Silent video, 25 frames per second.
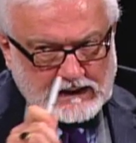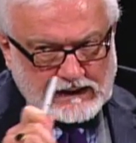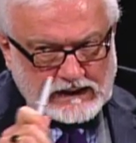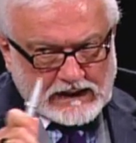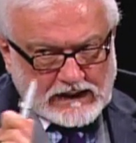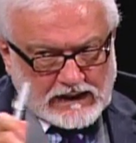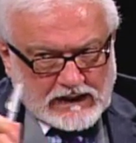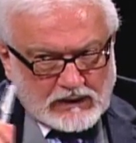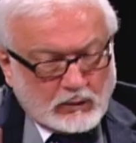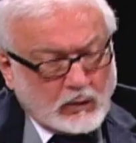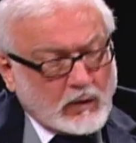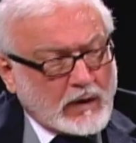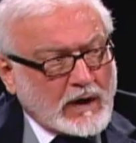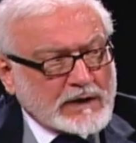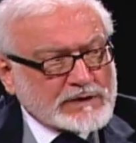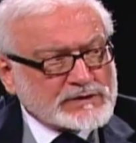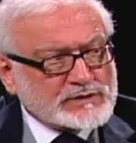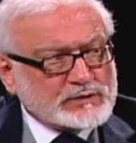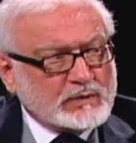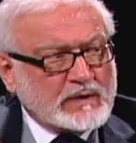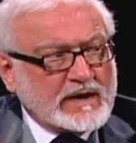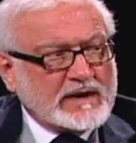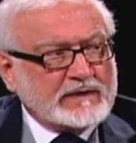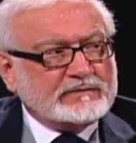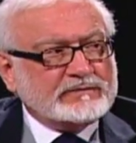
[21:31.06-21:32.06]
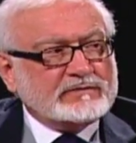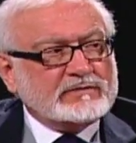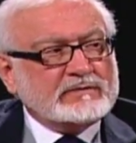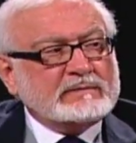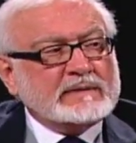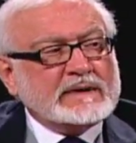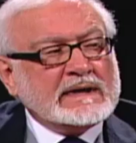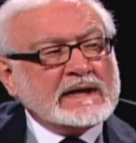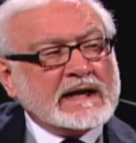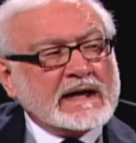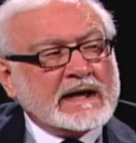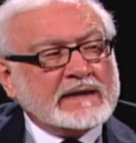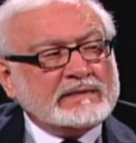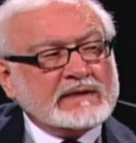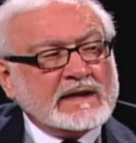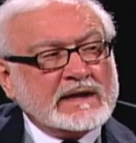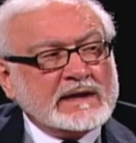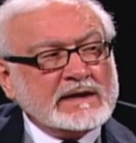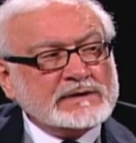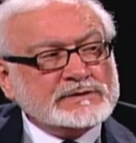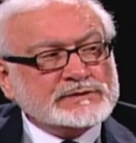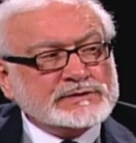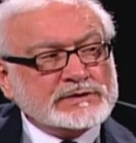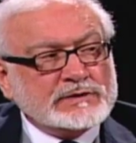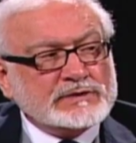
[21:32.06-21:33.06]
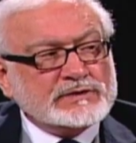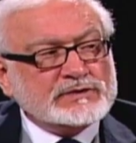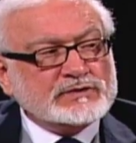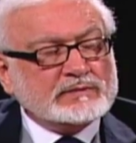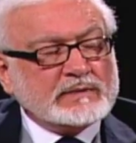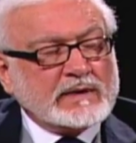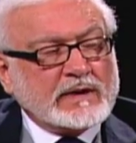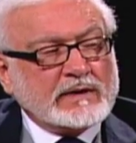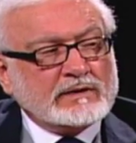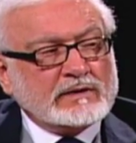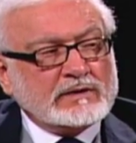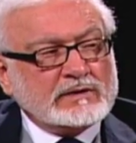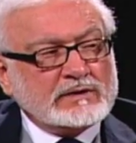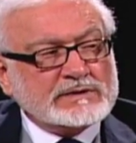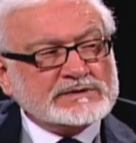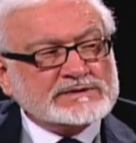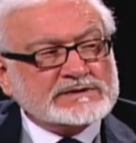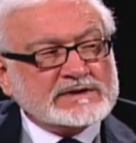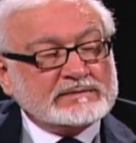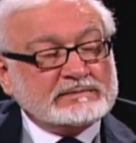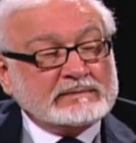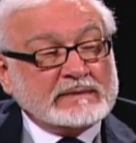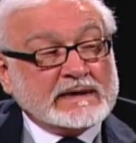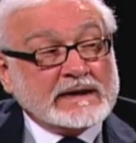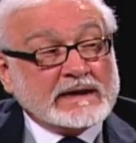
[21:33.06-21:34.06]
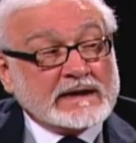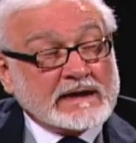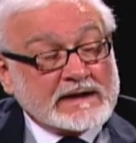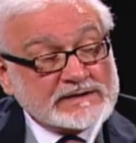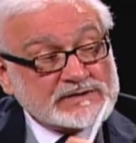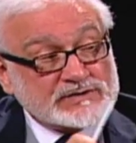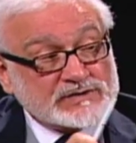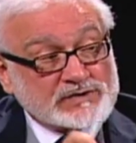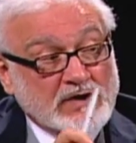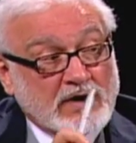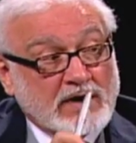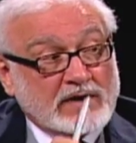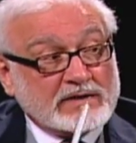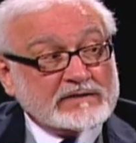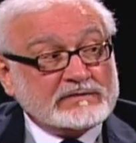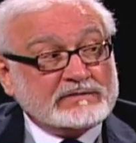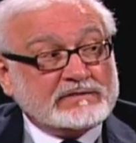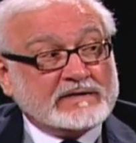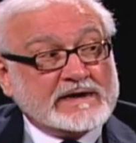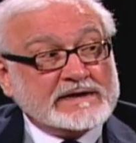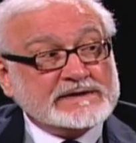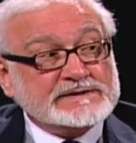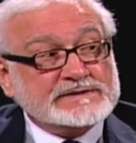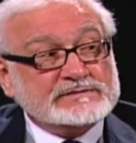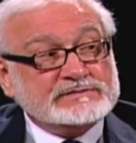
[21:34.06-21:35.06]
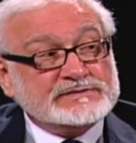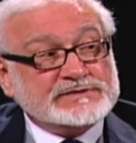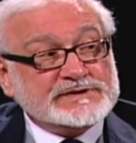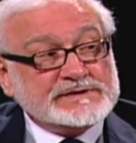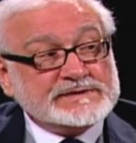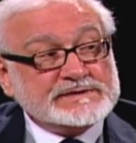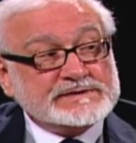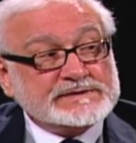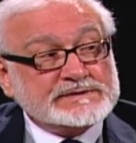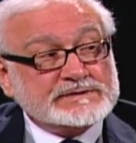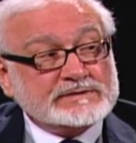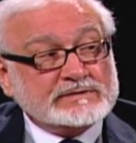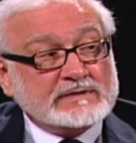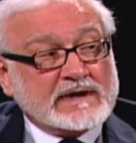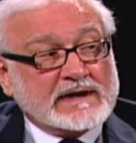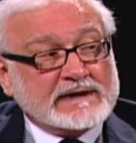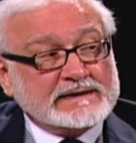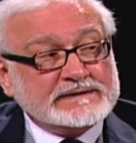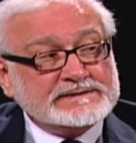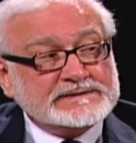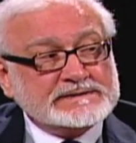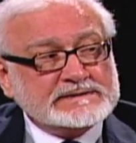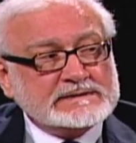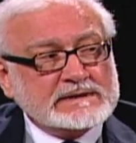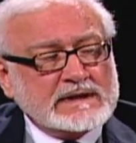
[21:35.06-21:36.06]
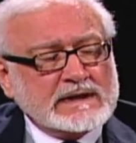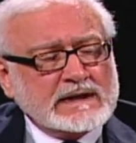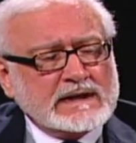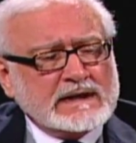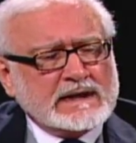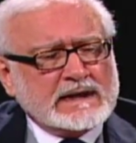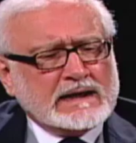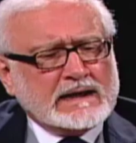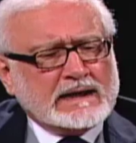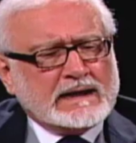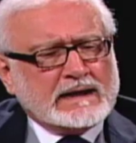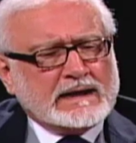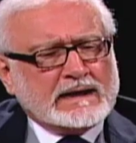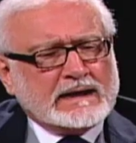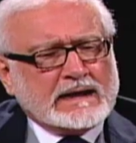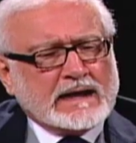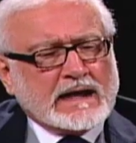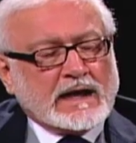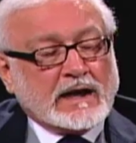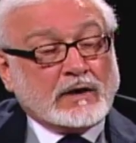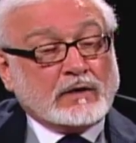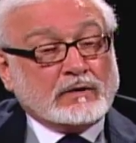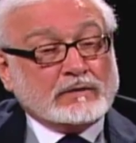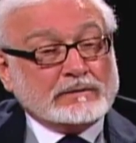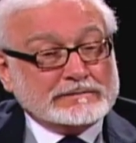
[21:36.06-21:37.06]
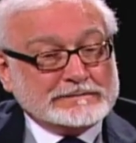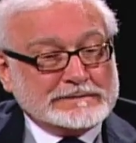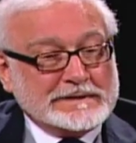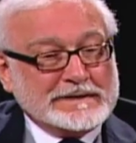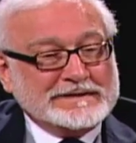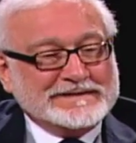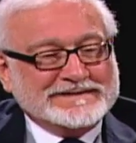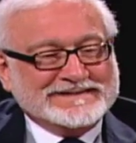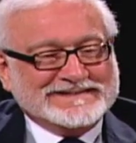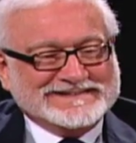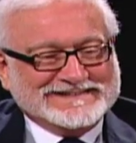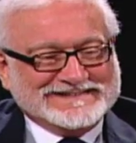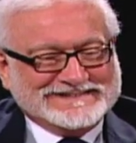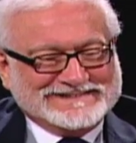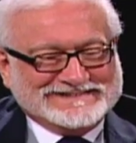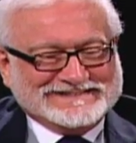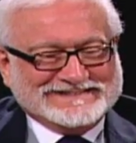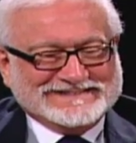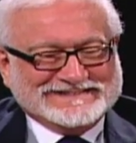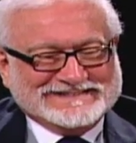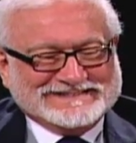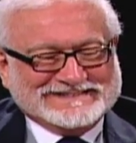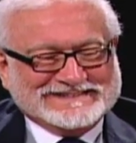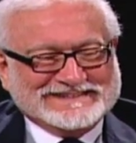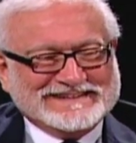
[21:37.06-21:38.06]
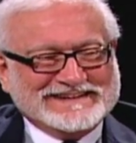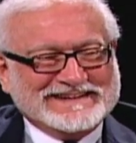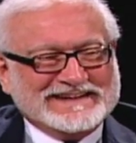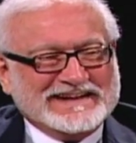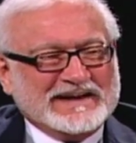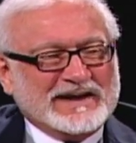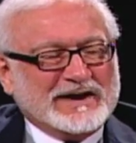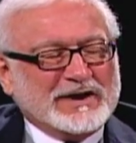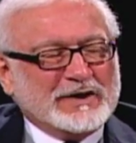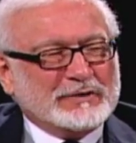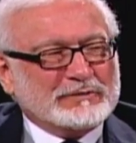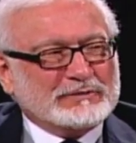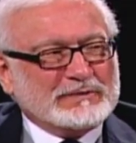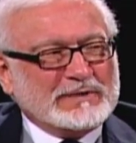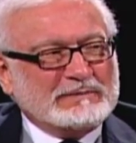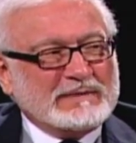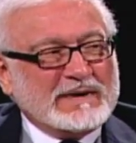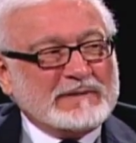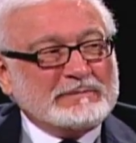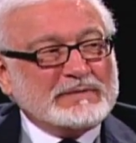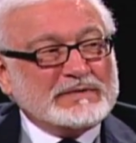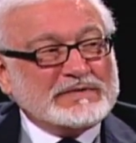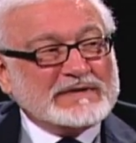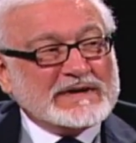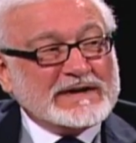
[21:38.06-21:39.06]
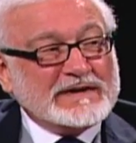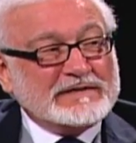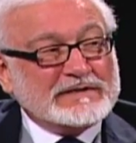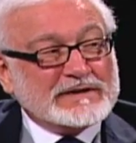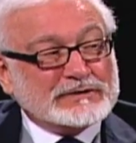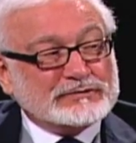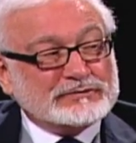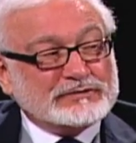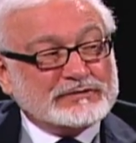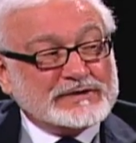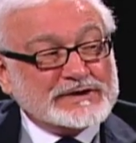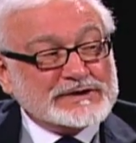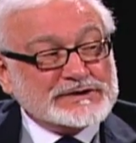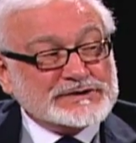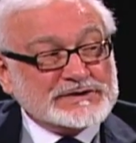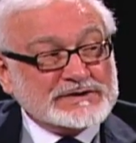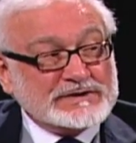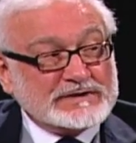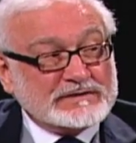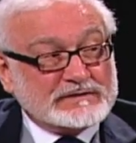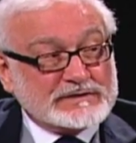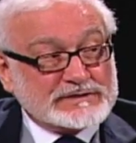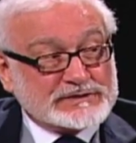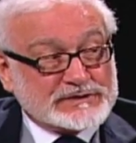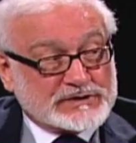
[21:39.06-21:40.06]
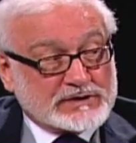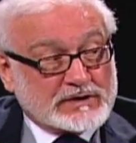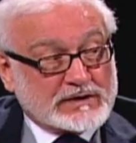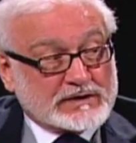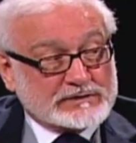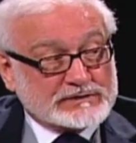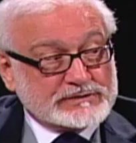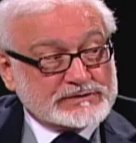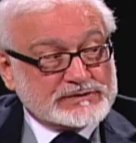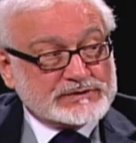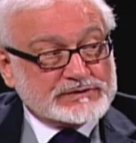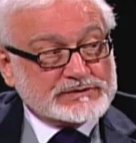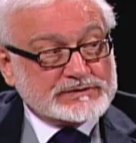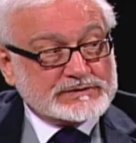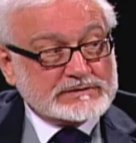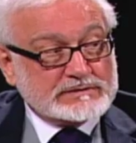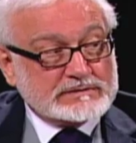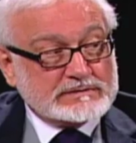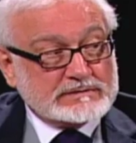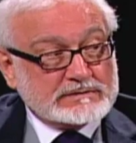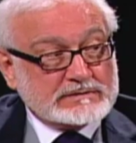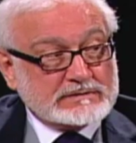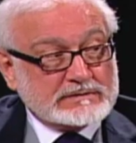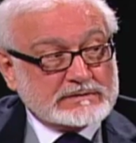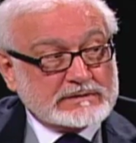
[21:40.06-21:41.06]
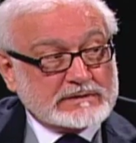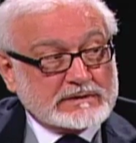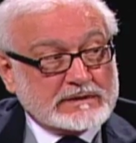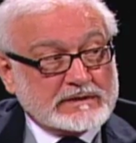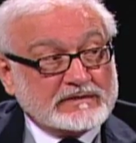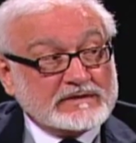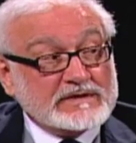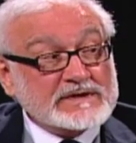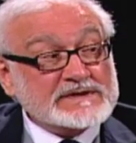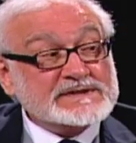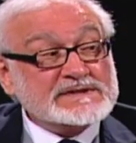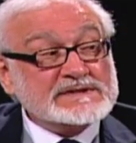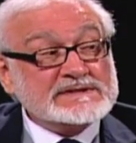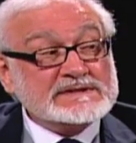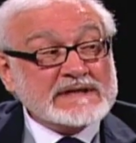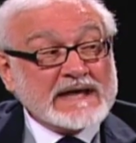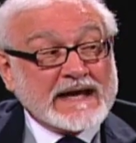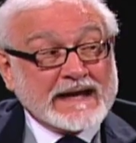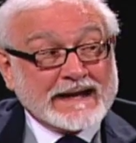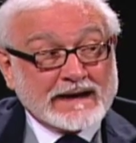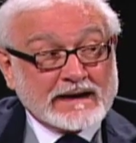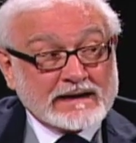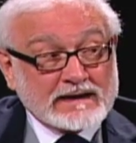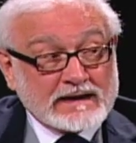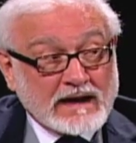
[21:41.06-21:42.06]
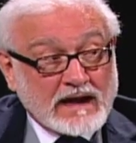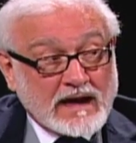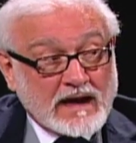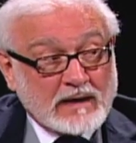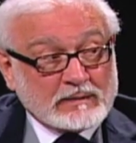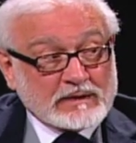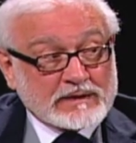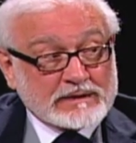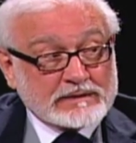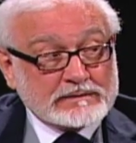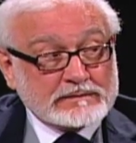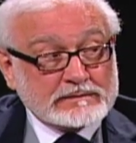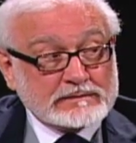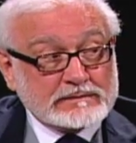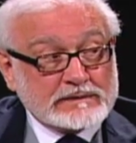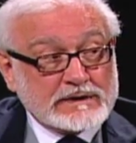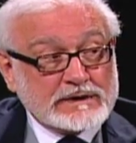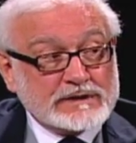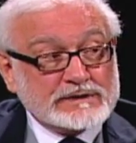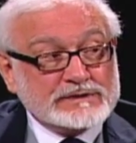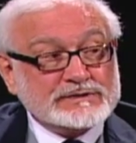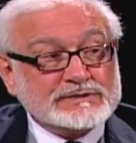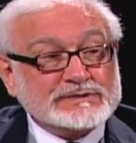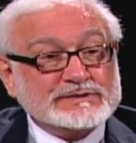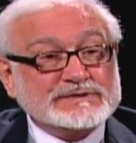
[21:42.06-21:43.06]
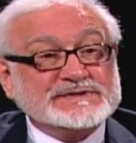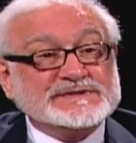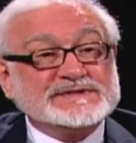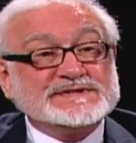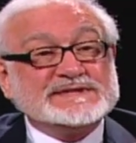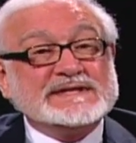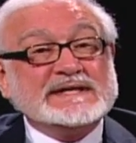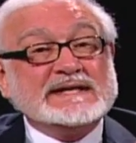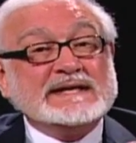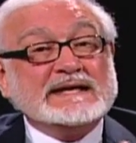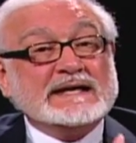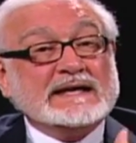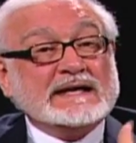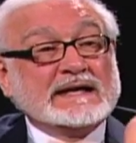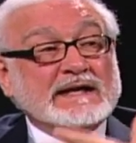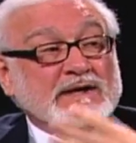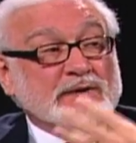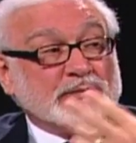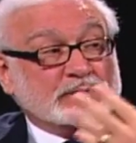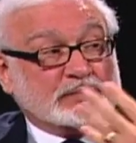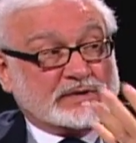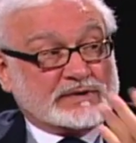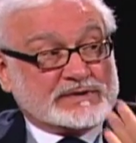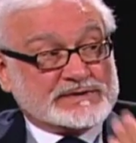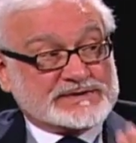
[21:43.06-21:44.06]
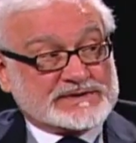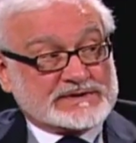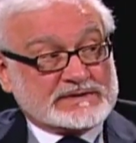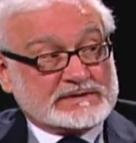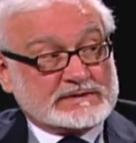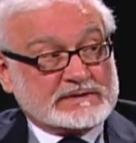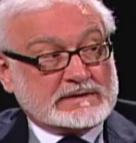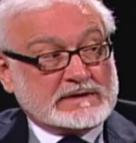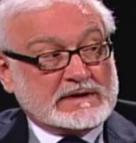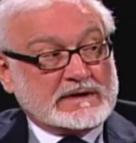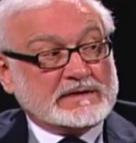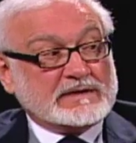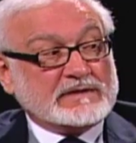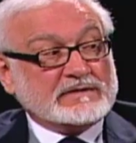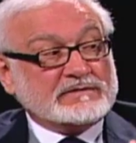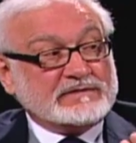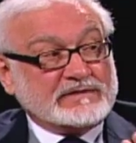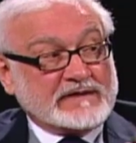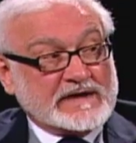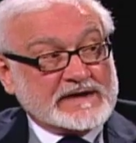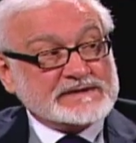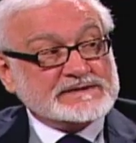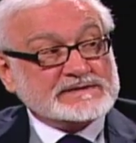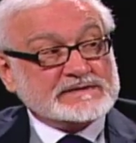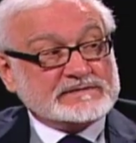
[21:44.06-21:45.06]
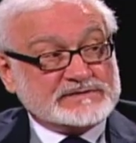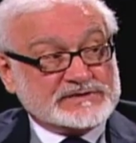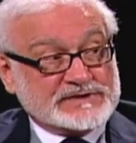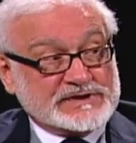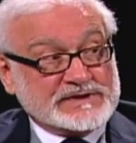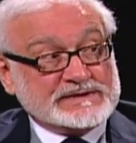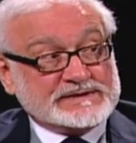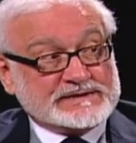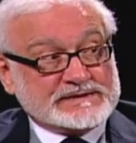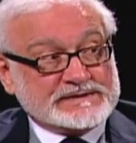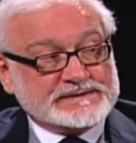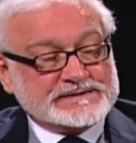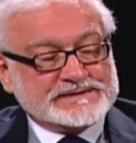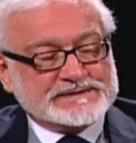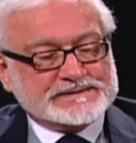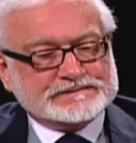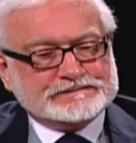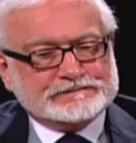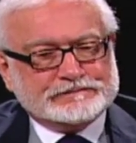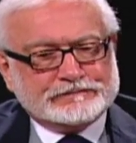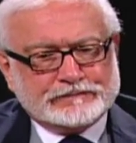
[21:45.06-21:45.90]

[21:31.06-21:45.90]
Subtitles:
He walked away from me, and then he turned around and looked at me, and I saw the face of Jesus Christ. Now, remember that in the tradition of the church, this is not uncommon to see in a person the face of Jesus.